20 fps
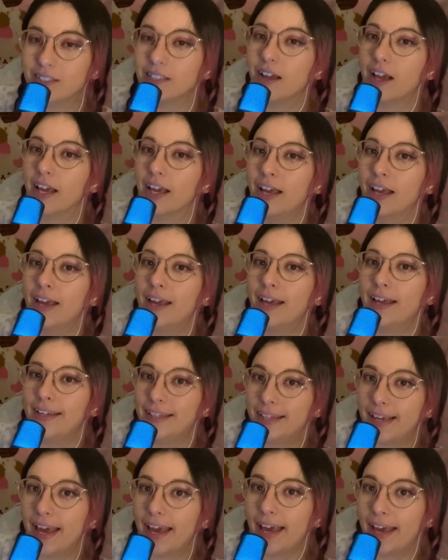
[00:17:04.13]
it's like,
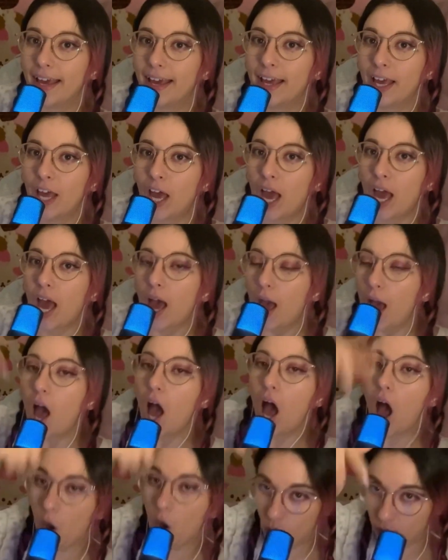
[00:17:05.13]
yeah,
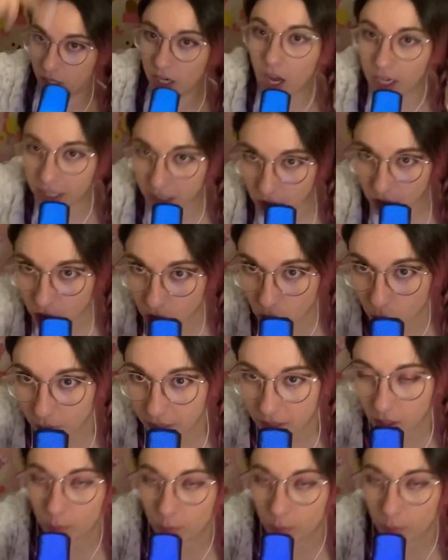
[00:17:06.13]
I would like you to do it